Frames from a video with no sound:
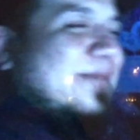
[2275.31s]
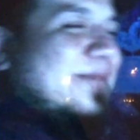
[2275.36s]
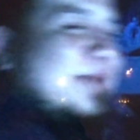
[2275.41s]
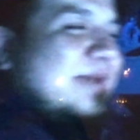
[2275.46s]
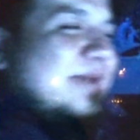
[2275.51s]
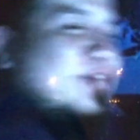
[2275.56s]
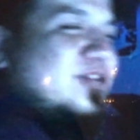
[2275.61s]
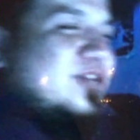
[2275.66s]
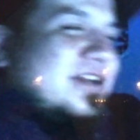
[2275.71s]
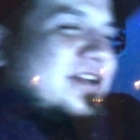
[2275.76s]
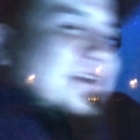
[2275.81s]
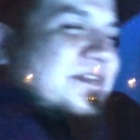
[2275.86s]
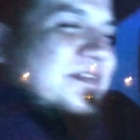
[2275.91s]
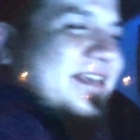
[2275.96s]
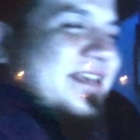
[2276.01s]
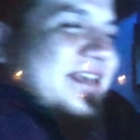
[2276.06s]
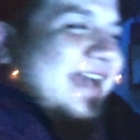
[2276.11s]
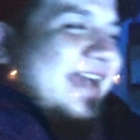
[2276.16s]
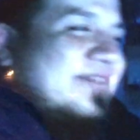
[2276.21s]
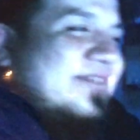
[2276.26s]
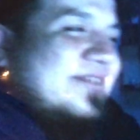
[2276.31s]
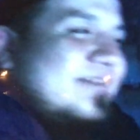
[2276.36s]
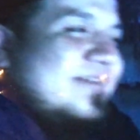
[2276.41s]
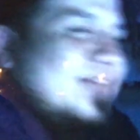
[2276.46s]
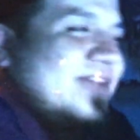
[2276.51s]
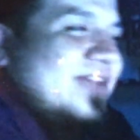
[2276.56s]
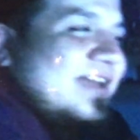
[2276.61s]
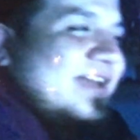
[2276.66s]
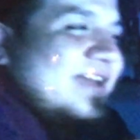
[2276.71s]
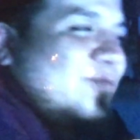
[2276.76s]
I'm trying to think. I've never
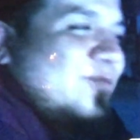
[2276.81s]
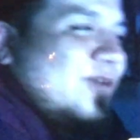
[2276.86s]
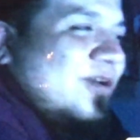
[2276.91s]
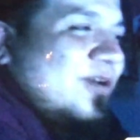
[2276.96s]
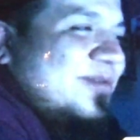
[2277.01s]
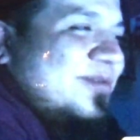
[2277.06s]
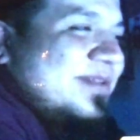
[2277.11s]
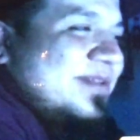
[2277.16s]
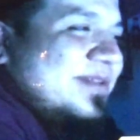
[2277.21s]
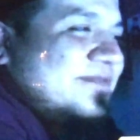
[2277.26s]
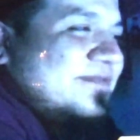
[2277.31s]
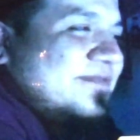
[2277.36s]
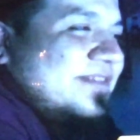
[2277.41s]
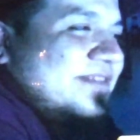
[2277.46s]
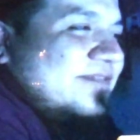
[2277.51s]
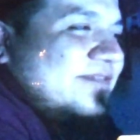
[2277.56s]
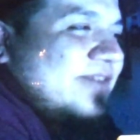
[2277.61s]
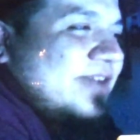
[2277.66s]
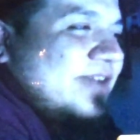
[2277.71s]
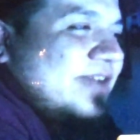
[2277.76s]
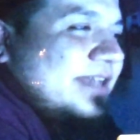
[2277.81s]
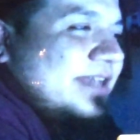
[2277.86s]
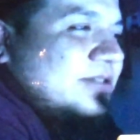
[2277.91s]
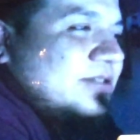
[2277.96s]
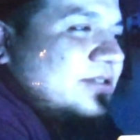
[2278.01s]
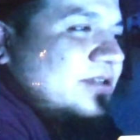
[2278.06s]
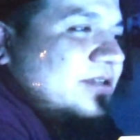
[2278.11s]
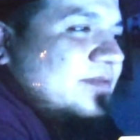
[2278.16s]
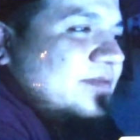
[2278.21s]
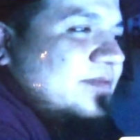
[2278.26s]
had watermelon flavored ice
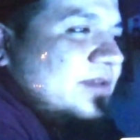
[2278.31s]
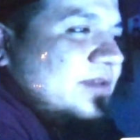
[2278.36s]
cream.